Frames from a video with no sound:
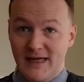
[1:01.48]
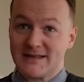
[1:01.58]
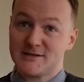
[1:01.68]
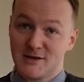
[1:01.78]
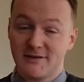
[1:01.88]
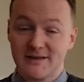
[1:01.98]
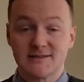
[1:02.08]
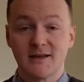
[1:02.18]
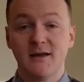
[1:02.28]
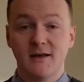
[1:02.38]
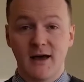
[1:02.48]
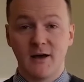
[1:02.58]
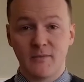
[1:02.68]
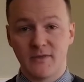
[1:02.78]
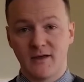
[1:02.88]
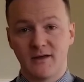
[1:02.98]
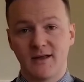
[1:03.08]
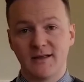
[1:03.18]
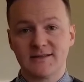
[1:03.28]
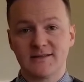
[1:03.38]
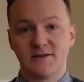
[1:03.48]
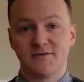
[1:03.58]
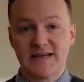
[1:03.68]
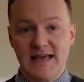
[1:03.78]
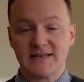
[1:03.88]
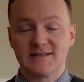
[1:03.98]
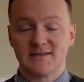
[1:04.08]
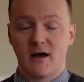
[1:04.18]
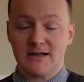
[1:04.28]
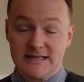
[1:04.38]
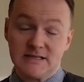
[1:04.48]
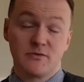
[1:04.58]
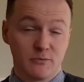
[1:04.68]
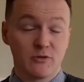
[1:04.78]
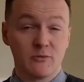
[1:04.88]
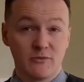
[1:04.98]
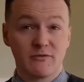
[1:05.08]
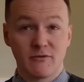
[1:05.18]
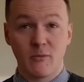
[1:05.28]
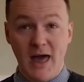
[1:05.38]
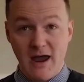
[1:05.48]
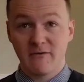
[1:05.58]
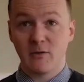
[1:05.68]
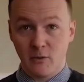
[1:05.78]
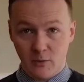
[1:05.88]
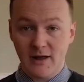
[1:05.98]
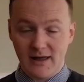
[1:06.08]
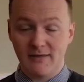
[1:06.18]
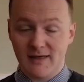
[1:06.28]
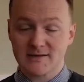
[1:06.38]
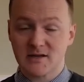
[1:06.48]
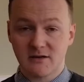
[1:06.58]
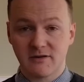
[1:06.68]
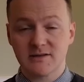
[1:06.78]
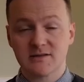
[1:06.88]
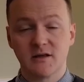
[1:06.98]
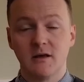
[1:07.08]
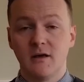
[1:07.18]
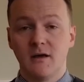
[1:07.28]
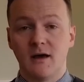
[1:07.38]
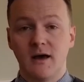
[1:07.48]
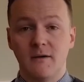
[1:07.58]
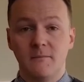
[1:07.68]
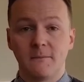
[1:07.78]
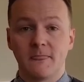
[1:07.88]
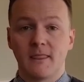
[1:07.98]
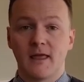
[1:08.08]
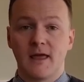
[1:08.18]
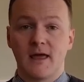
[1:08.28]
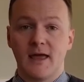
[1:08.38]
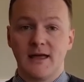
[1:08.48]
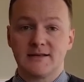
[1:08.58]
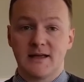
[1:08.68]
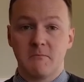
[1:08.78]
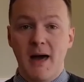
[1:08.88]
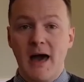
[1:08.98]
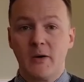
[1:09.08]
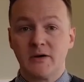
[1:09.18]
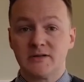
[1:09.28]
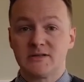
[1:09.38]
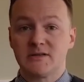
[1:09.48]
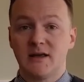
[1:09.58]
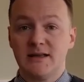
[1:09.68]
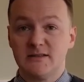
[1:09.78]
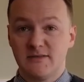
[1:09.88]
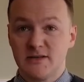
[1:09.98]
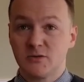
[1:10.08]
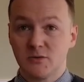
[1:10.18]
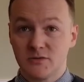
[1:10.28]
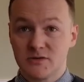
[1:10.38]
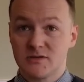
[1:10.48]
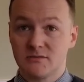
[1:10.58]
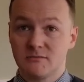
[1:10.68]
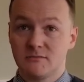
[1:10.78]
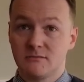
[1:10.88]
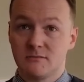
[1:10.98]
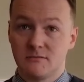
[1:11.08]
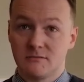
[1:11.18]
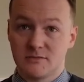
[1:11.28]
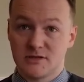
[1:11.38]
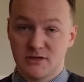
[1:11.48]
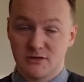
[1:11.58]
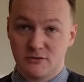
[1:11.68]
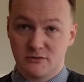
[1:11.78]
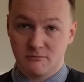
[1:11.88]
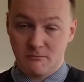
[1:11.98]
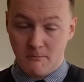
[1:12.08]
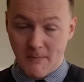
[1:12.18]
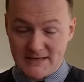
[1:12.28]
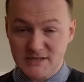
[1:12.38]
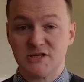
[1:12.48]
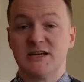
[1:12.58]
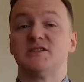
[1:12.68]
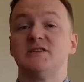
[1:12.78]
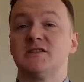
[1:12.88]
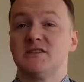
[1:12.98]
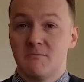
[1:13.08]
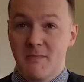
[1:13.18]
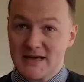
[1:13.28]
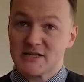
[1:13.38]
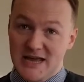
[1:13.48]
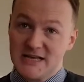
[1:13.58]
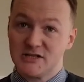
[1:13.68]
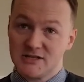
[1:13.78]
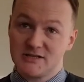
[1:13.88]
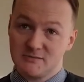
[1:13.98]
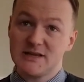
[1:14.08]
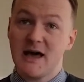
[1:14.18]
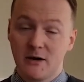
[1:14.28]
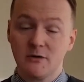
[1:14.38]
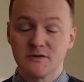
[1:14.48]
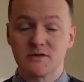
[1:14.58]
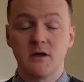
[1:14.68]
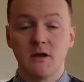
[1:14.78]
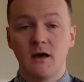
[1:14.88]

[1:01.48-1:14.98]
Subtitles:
that service, that it sort of takes ideas for improvement from everyone working in that service. It empowers individuals to make suggestions and to make changes themselves,